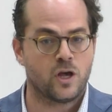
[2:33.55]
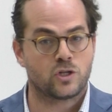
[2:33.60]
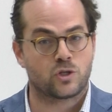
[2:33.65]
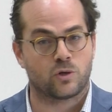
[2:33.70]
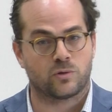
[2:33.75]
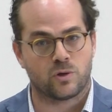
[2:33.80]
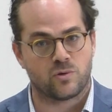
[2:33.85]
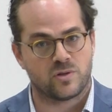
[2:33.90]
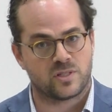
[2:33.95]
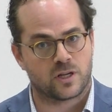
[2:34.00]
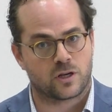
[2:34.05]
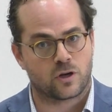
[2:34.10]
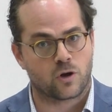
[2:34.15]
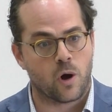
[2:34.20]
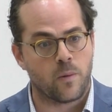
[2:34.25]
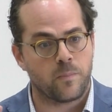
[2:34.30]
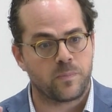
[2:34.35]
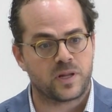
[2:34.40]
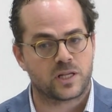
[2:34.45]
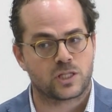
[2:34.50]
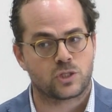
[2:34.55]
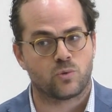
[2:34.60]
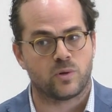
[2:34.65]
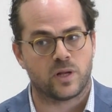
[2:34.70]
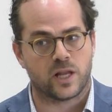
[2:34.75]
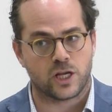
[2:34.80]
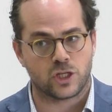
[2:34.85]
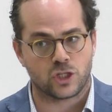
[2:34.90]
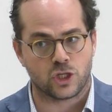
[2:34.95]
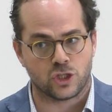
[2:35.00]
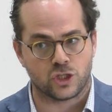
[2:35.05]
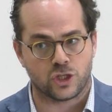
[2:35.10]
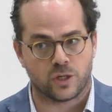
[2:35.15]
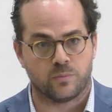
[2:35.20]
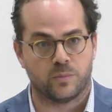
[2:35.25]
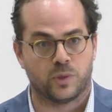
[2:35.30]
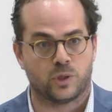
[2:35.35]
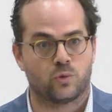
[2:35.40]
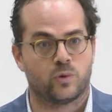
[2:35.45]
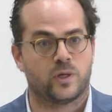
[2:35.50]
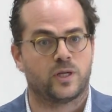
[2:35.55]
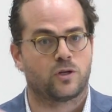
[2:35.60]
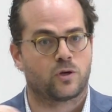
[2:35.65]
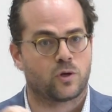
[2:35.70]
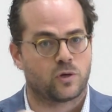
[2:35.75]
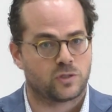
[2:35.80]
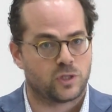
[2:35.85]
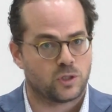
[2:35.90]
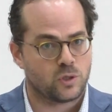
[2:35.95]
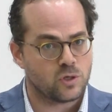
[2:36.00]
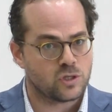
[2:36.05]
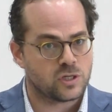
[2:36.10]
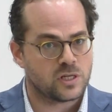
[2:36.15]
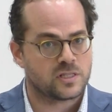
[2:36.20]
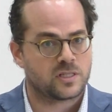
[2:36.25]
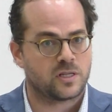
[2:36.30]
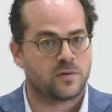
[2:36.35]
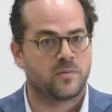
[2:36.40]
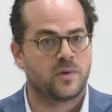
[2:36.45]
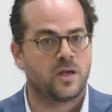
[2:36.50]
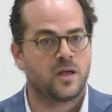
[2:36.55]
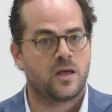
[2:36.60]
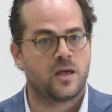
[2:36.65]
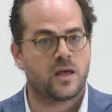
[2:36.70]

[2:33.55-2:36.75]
So there is a complex relationship between constitutionalism